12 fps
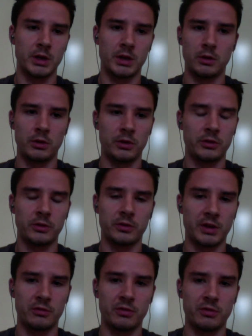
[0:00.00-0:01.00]
uh, you know, you can
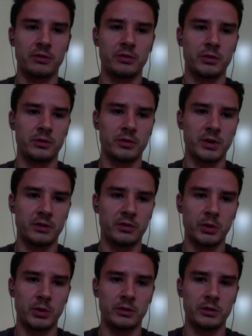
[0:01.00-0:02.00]
say five,
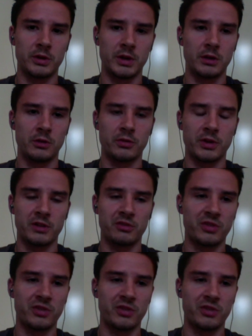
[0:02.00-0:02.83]
five tweets a day or five